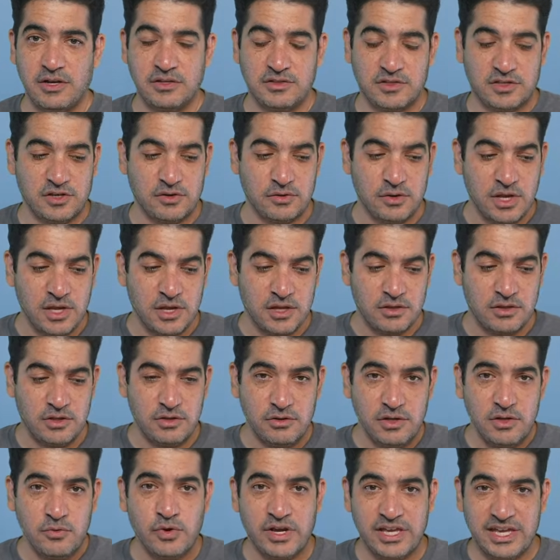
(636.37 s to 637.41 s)
So the
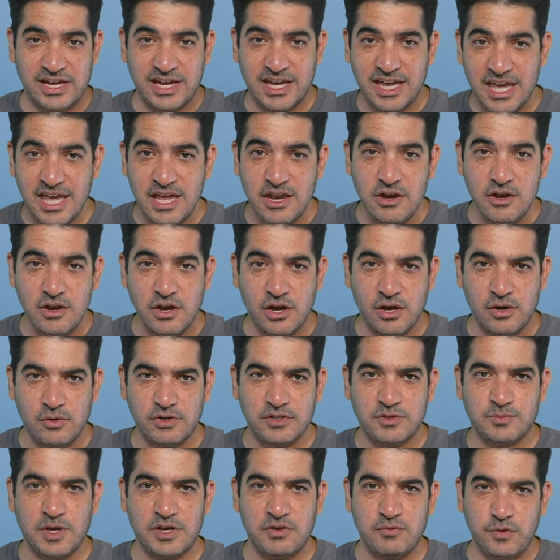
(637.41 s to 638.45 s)
only way it can know is
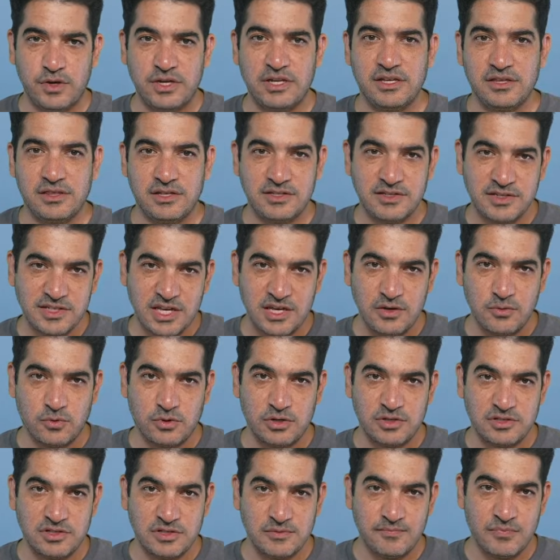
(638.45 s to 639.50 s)
by reading these
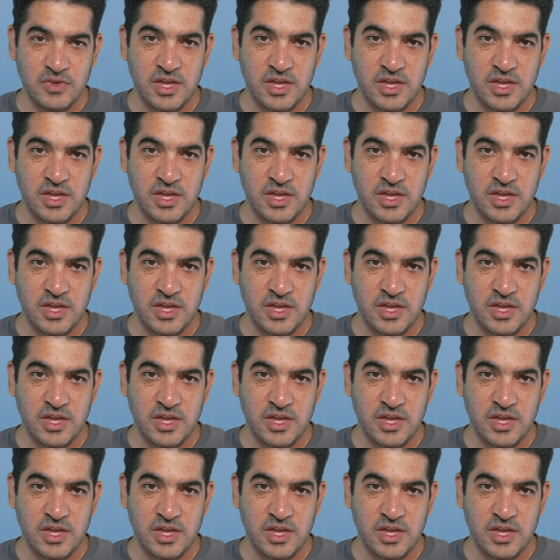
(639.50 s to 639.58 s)
keywords.